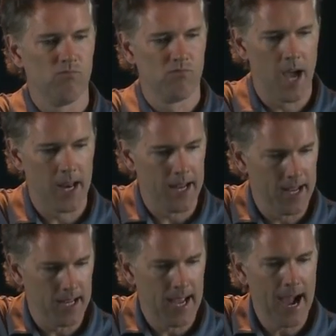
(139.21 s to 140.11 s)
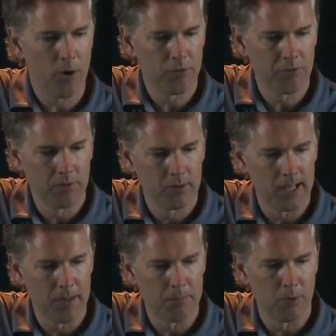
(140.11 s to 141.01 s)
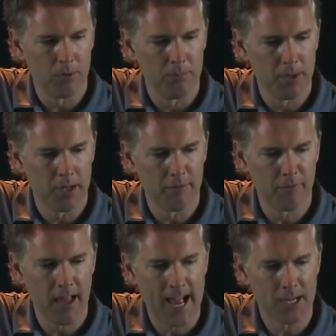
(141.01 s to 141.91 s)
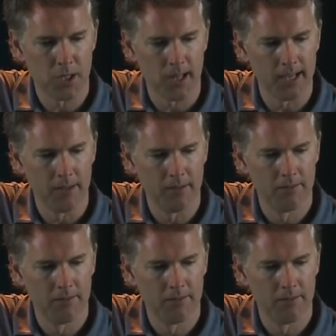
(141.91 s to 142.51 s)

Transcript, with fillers: not a house light bulb, but a flashlight